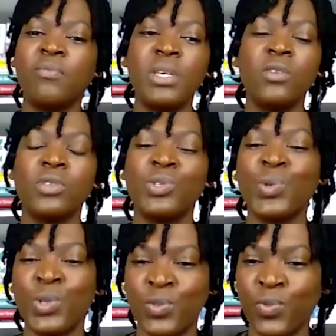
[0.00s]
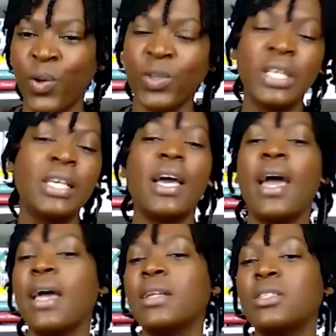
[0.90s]
being resourceful
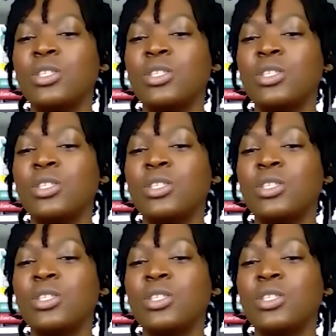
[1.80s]
and,